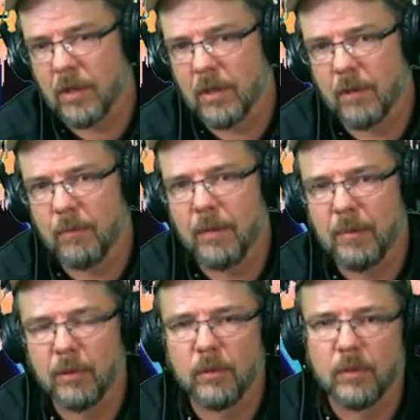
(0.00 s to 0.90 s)
the
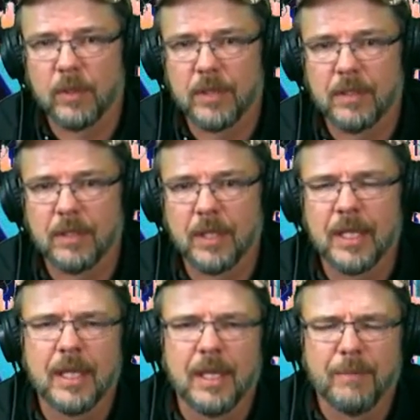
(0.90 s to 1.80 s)
people who attended.
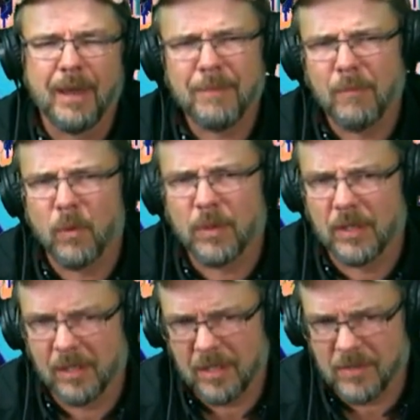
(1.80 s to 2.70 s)
It might have been more
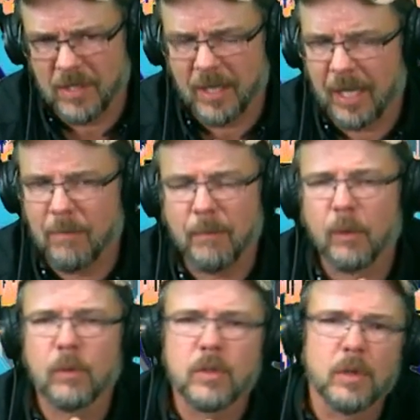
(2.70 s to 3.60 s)
than a dozen. I can't
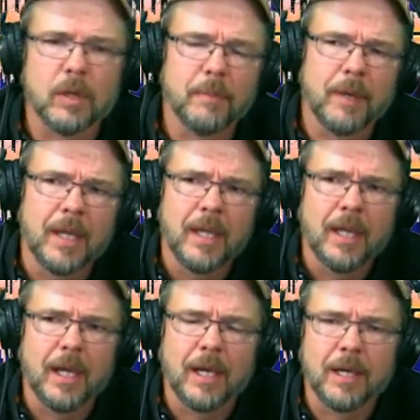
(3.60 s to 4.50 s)
remember who showed up.
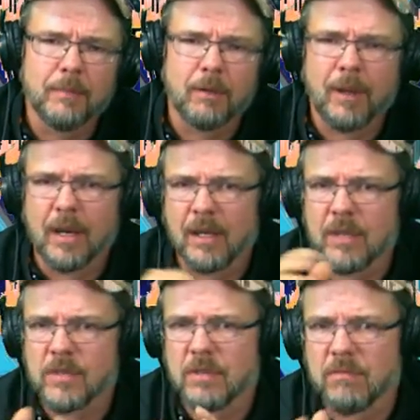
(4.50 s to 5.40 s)
But around a
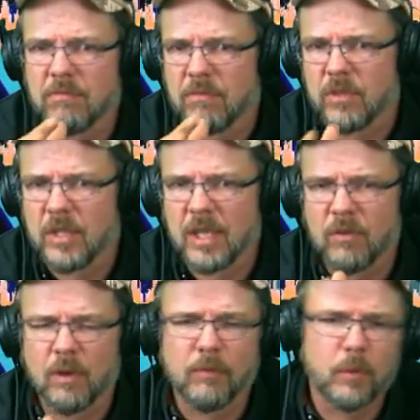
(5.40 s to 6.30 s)
dozen, 10,
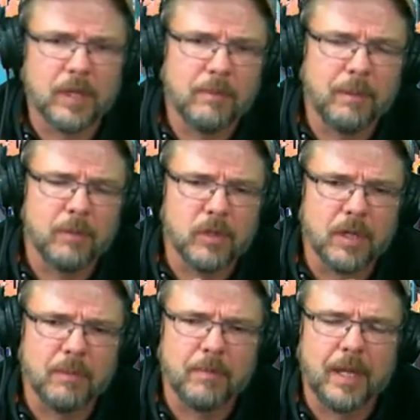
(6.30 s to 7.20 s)
12, 14 people
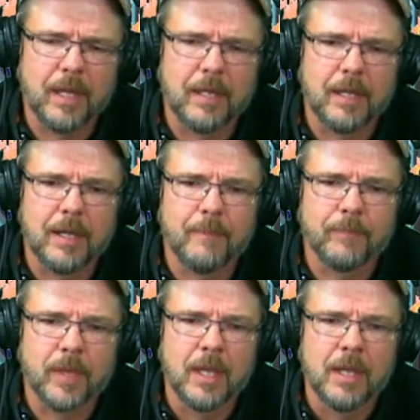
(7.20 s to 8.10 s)
showed up.
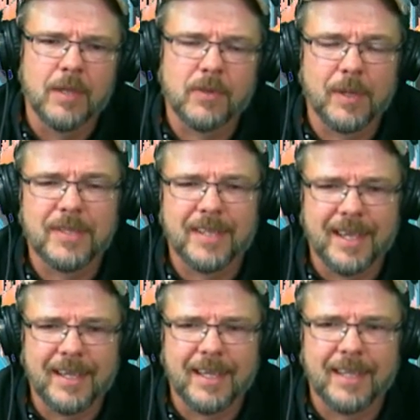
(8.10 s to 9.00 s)
And so he
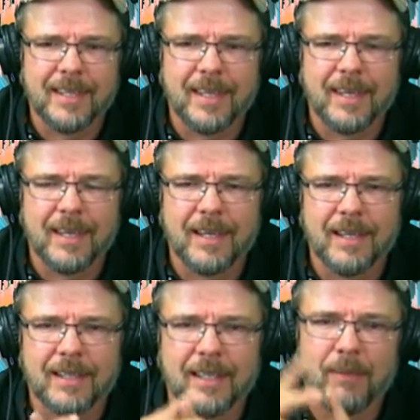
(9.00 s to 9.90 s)
stayed, and
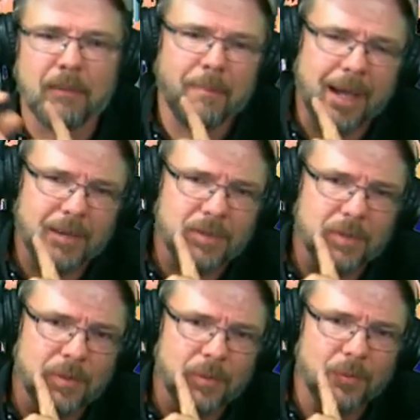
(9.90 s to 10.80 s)
then he went back
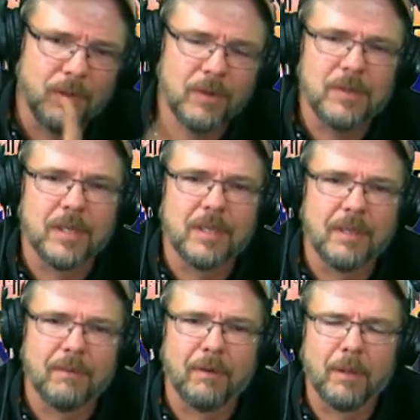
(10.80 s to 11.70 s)
to
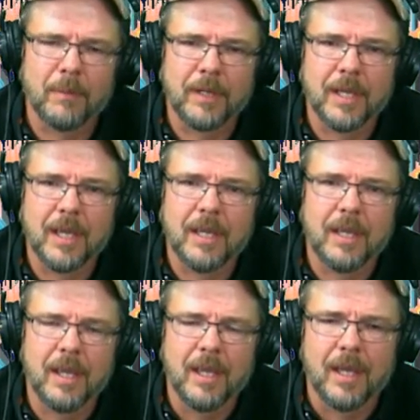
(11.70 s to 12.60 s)
Houston the following day,
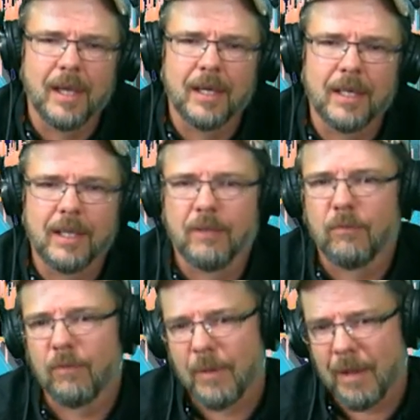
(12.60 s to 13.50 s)

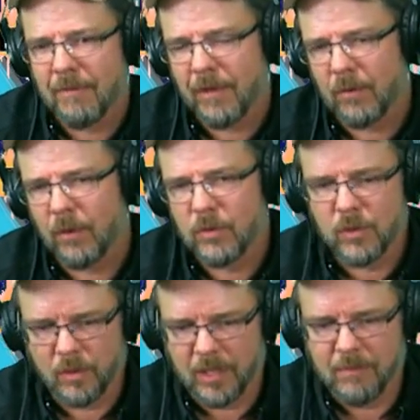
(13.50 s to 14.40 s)
and Rabbi Federer
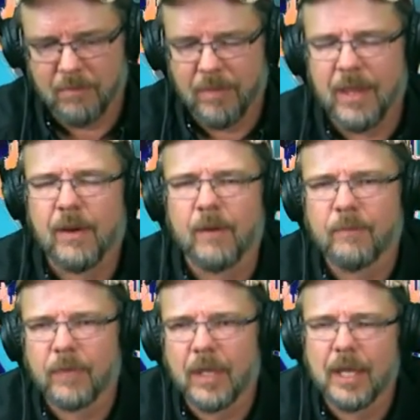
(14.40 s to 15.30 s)
took him there.
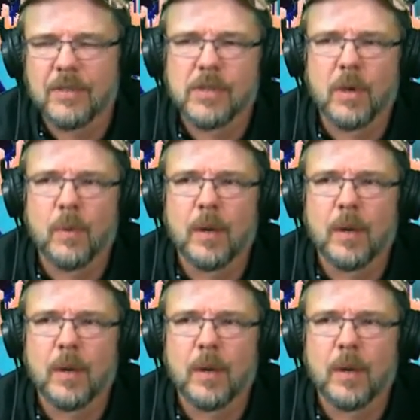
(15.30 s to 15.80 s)
And so